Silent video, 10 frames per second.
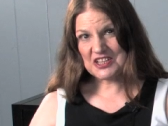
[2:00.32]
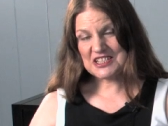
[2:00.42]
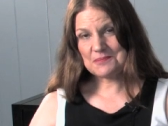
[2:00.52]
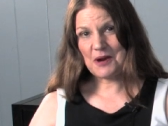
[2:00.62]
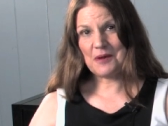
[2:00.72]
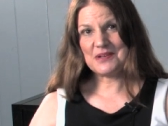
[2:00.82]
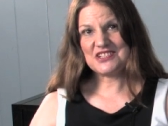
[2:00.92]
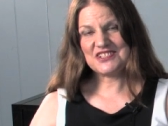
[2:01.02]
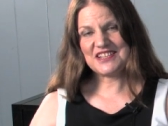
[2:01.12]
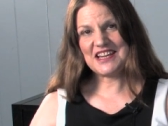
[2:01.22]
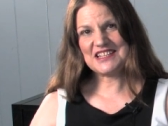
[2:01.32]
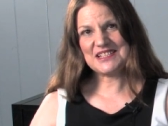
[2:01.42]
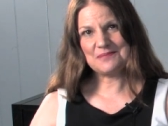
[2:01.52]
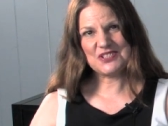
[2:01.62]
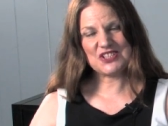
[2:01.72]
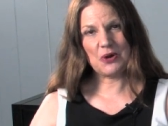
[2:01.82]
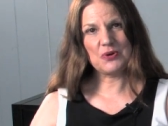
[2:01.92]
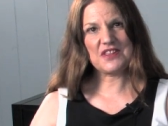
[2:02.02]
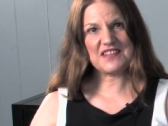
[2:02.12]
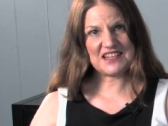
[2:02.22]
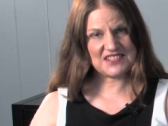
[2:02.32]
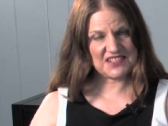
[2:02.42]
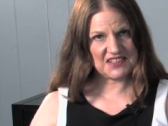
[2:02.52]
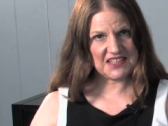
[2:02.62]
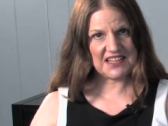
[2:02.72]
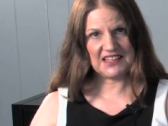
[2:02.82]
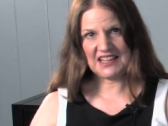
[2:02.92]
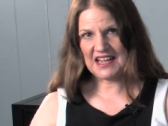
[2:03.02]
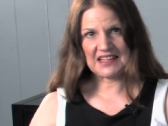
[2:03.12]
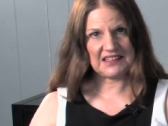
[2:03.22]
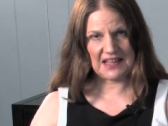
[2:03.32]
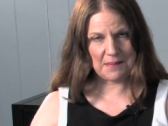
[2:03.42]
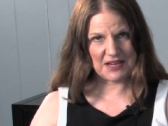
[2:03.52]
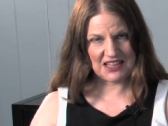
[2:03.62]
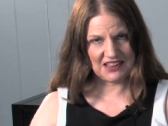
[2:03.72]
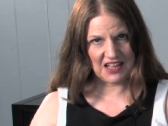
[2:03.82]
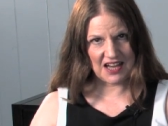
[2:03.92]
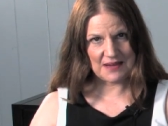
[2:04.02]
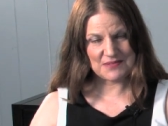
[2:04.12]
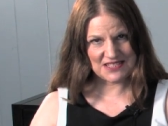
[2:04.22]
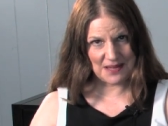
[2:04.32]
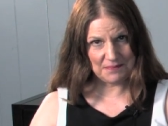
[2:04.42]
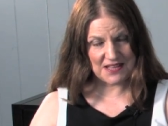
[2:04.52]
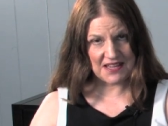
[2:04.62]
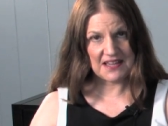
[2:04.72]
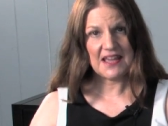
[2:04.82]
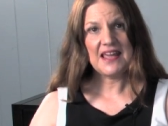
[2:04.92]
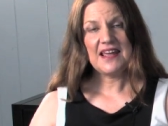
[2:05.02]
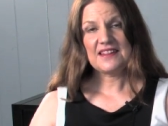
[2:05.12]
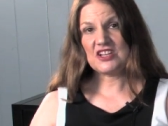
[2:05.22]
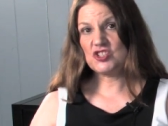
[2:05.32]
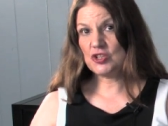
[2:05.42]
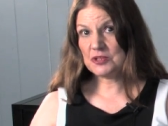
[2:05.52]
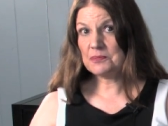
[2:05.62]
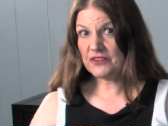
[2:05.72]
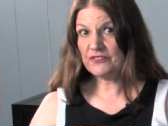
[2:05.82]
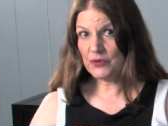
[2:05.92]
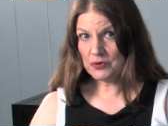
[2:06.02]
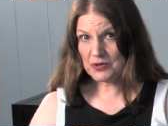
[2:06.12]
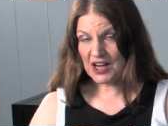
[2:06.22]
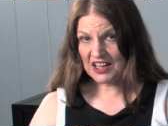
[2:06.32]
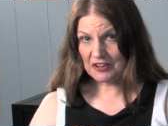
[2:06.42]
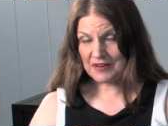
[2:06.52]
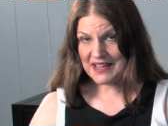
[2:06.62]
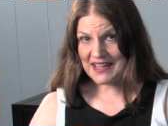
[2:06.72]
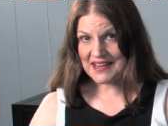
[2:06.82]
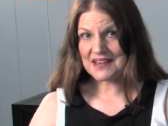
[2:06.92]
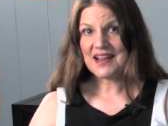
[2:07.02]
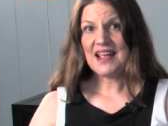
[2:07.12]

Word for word: experiment is to get some soda that's clear, like a lemon and lime, something that you could put food coloring in.